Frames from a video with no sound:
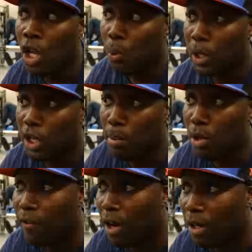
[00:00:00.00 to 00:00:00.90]
We're going to
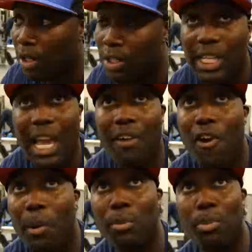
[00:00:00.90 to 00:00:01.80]
move on, see how
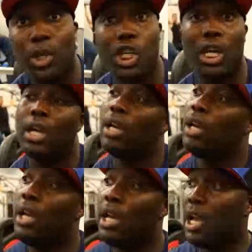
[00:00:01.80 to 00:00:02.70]
far we can push it,
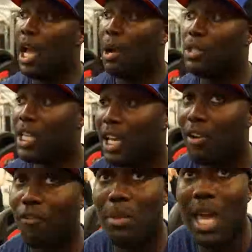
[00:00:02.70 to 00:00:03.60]
and we'll take
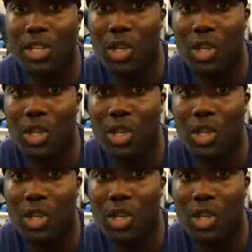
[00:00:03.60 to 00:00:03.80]
it from there.